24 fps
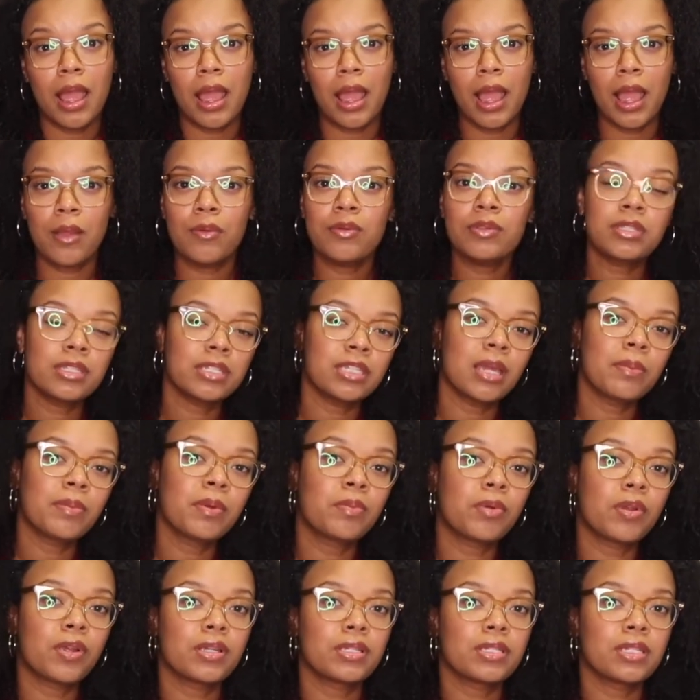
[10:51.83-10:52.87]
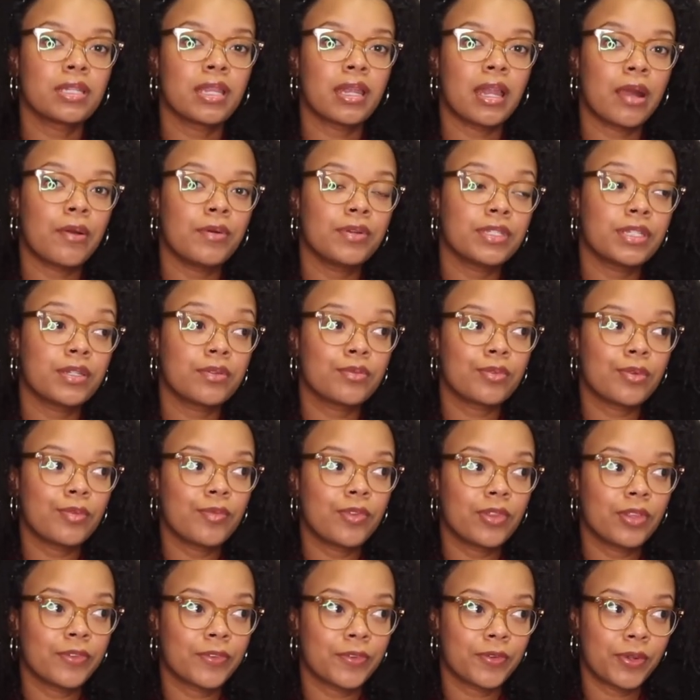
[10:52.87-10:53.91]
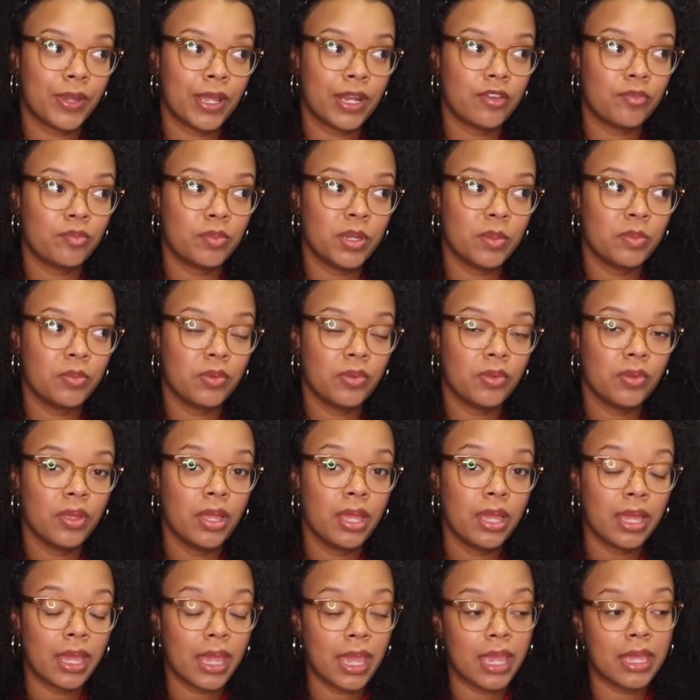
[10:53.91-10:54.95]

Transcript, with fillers: I was the type of person that I was in a room full of creative people